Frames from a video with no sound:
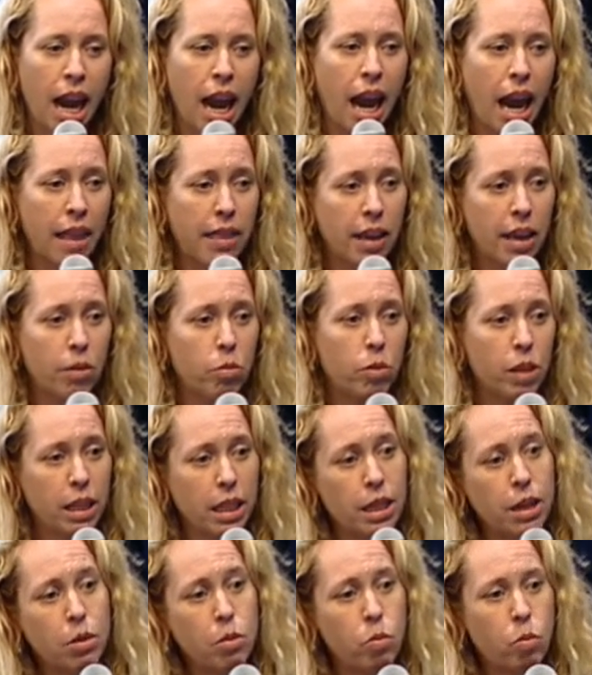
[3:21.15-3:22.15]
and that
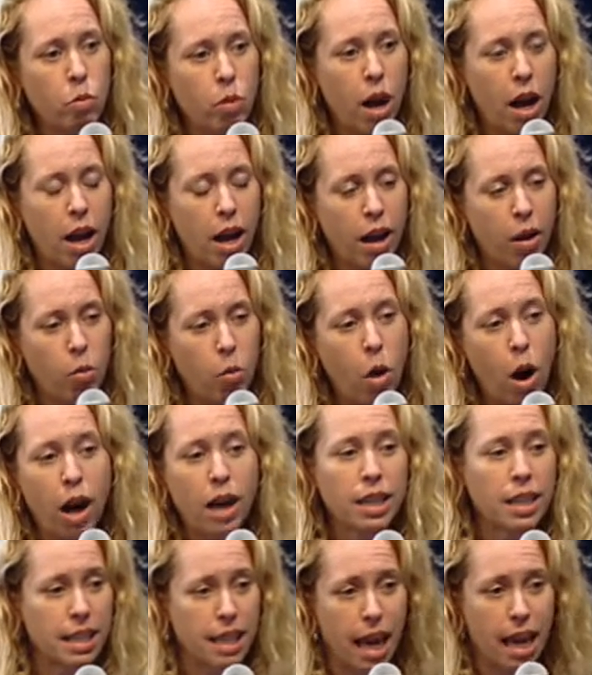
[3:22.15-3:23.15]
really
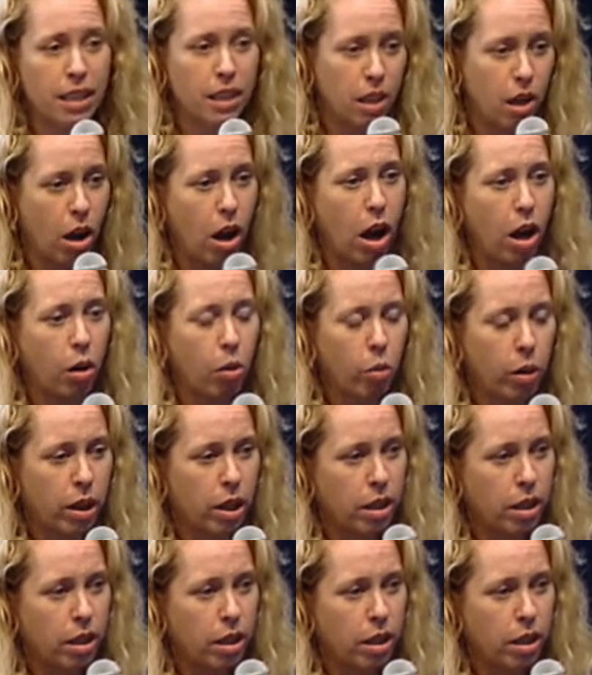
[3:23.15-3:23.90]
walks that talk with